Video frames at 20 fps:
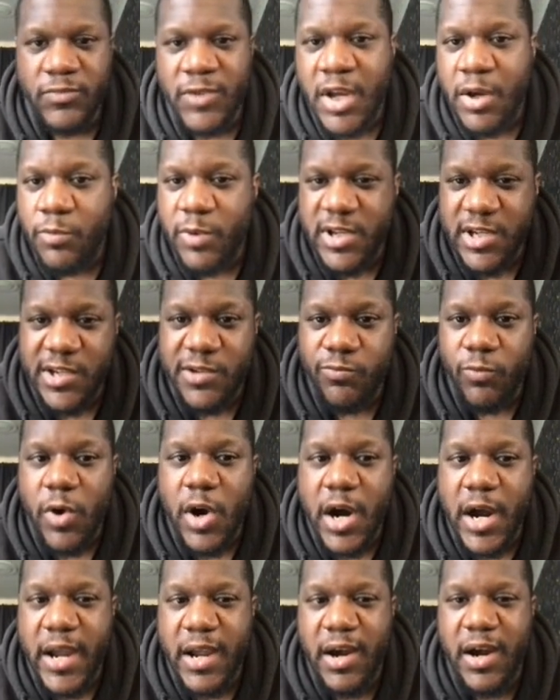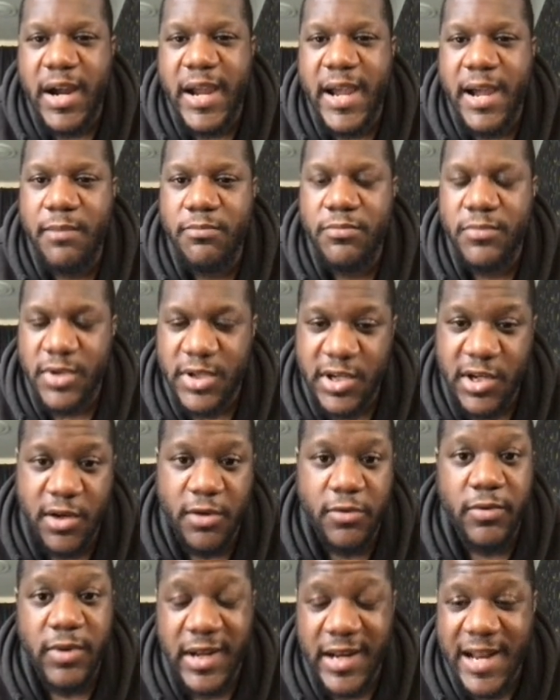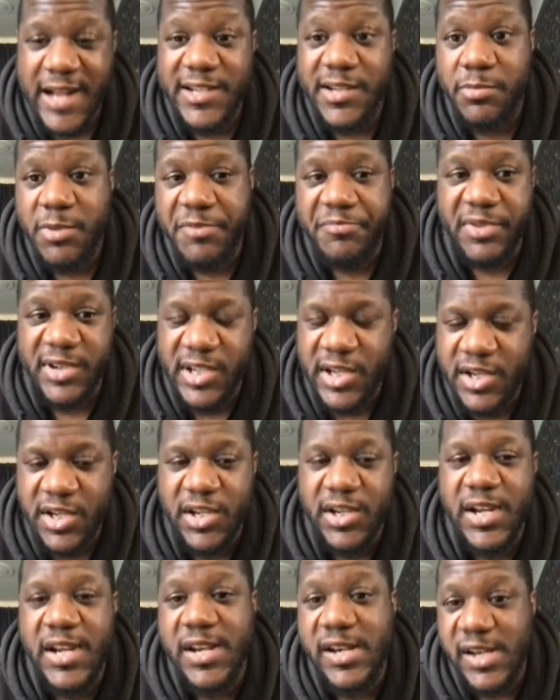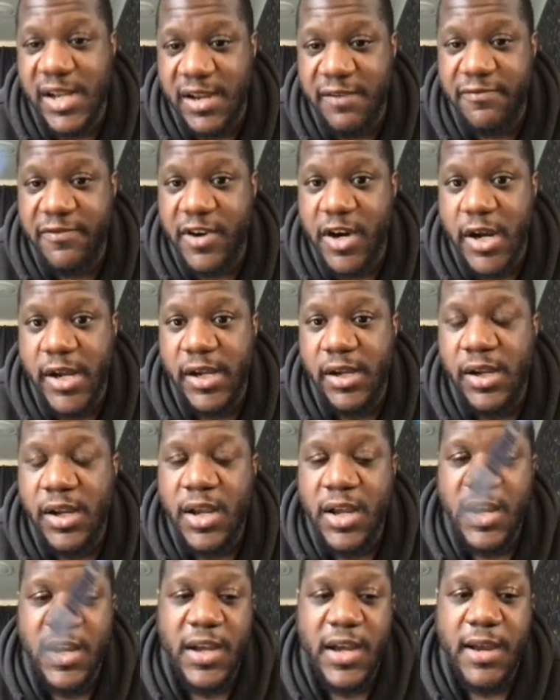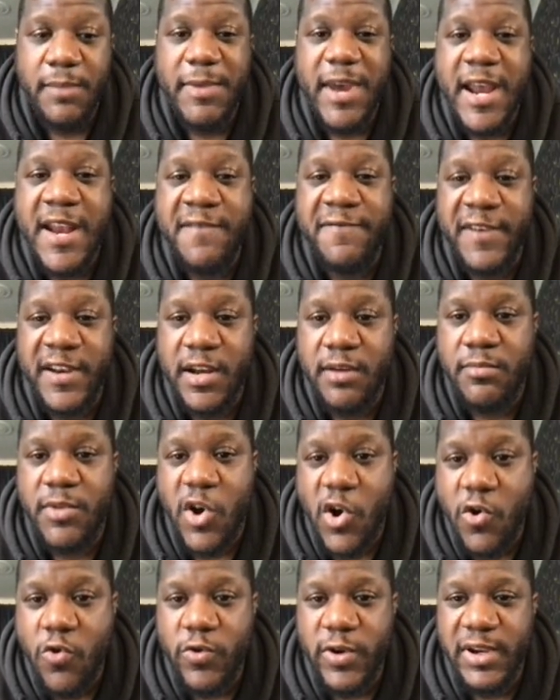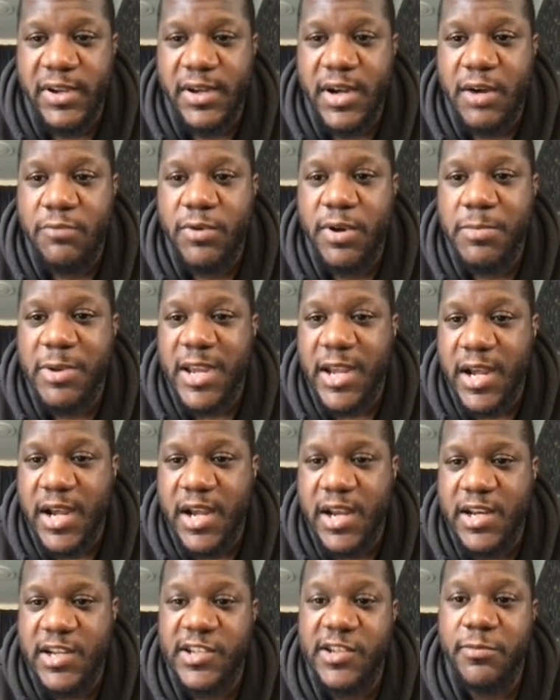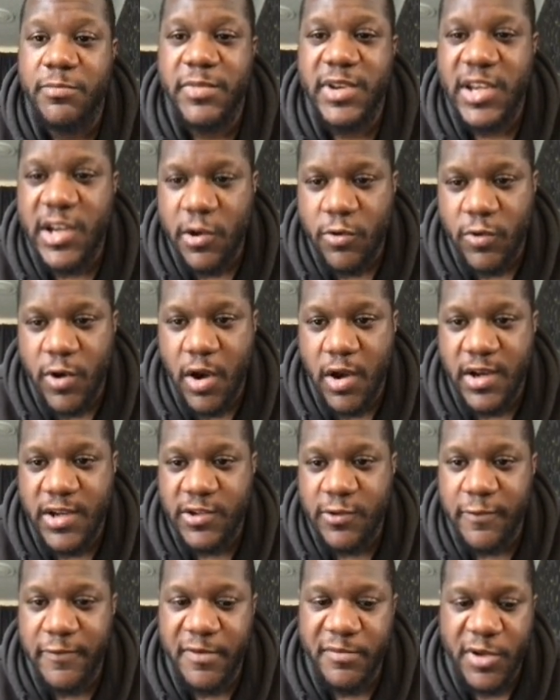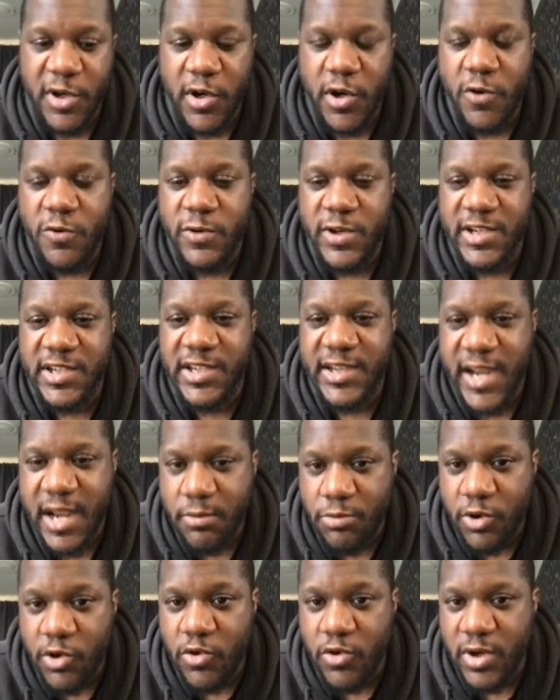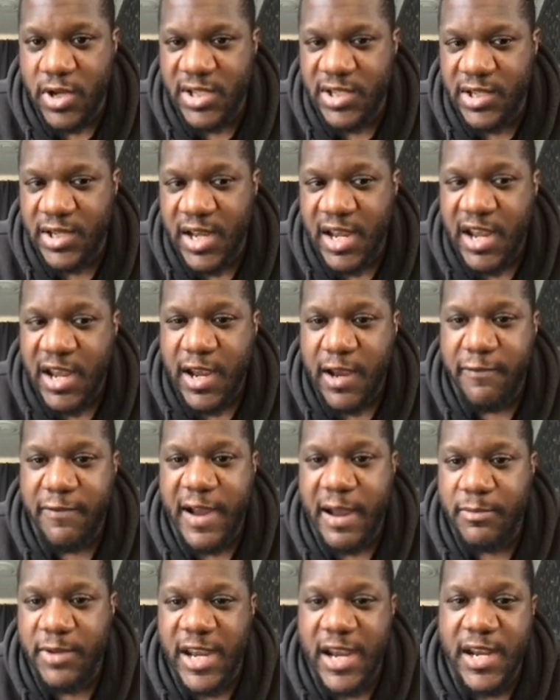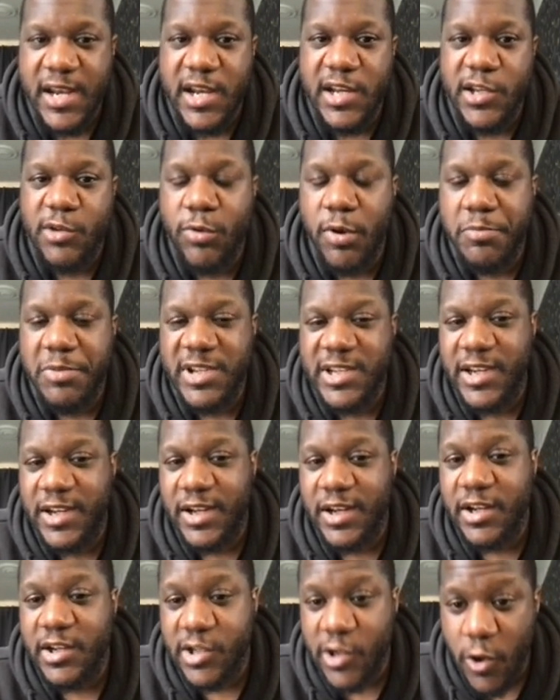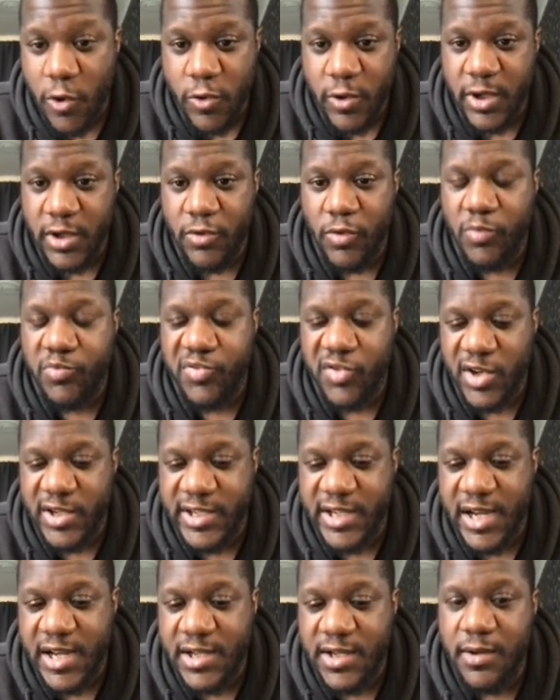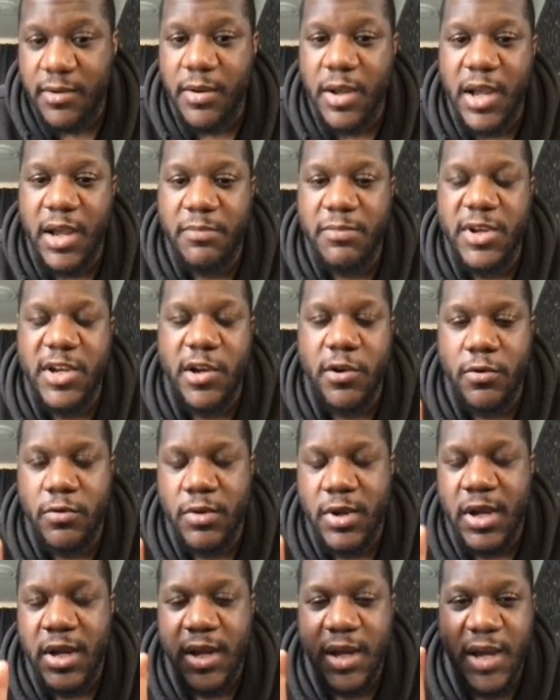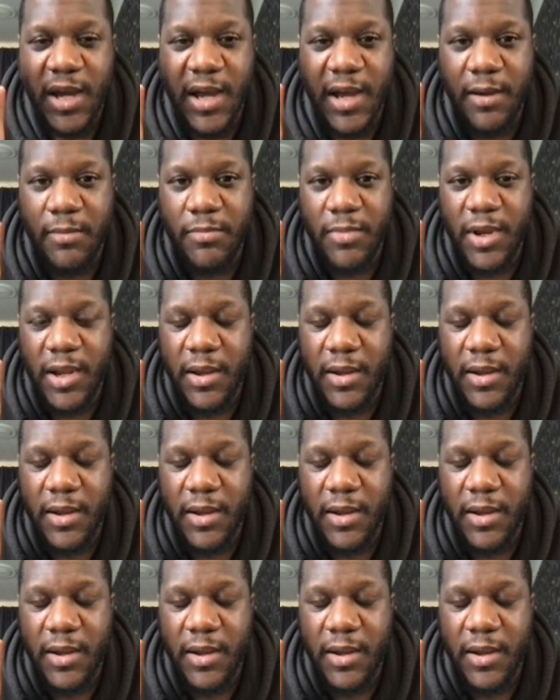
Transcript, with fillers: Which is why I am, you know, glad to be positioned in DeFi um, anything I'm holding, I want to be earning some yield on it. So if I'm not holding stable coins, if I'm getting into a particular token or project, um, you know, um,